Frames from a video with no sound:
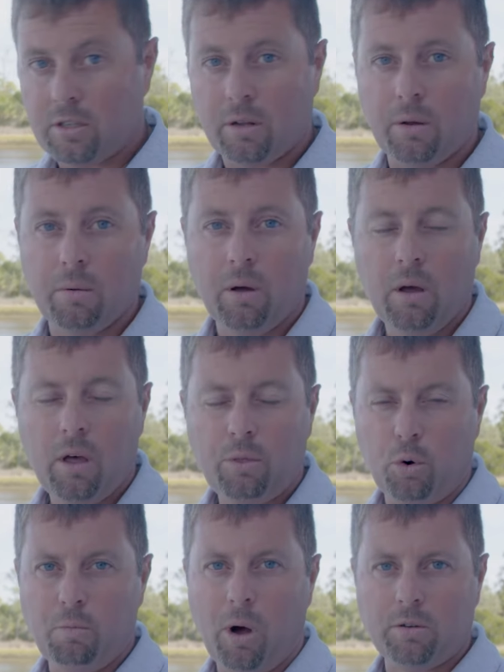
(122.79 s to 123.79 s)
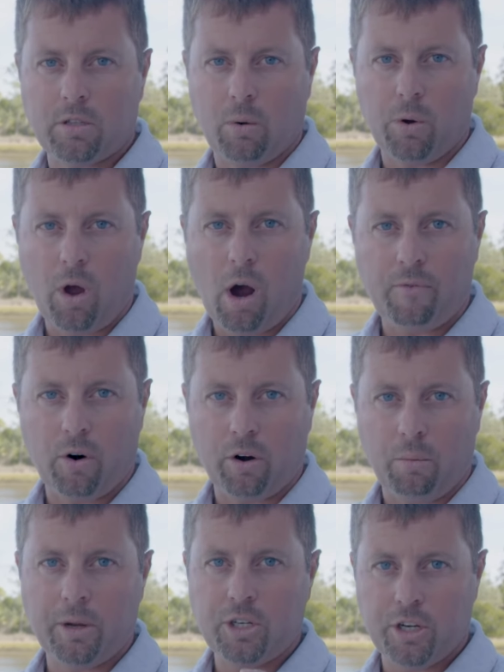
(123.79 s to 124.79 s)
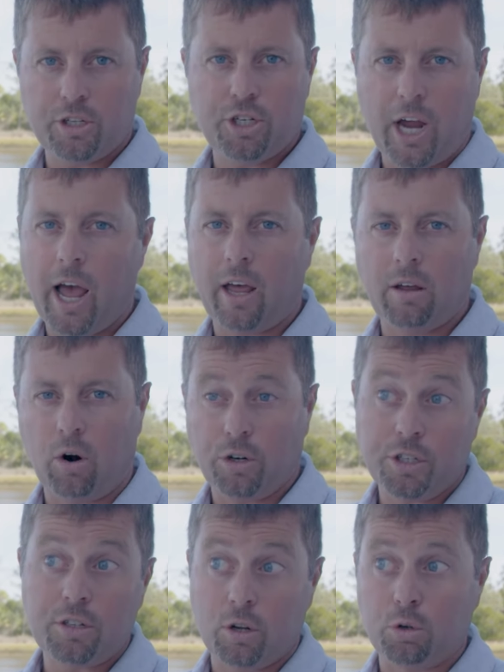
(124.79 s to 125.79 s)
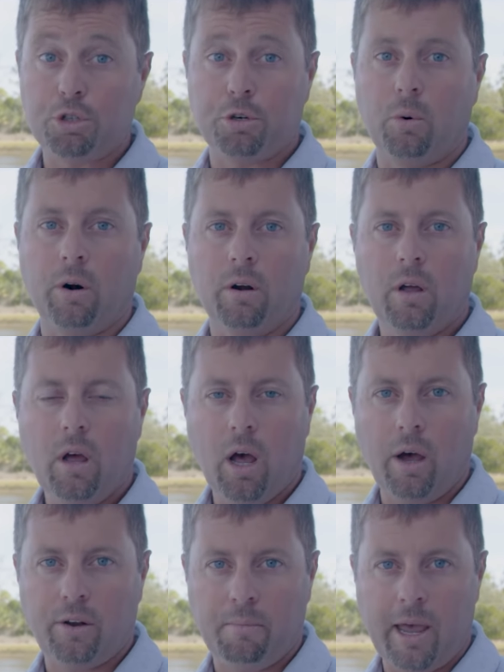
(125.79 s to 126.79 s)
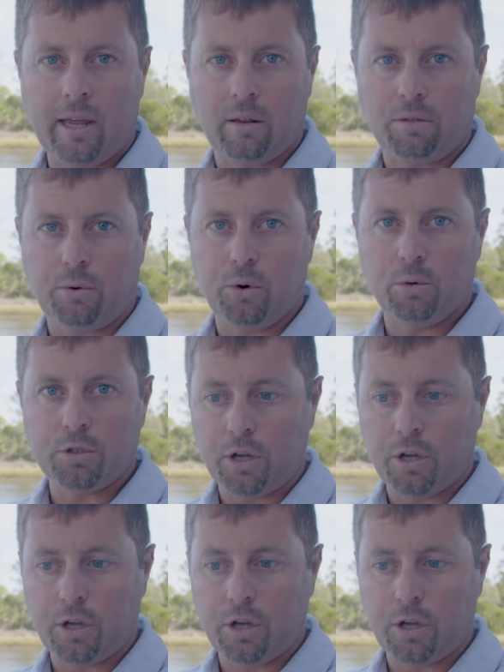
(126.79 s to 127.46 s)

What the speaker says: the through bolts that we offer are going to be just shy or just a little short to make it through.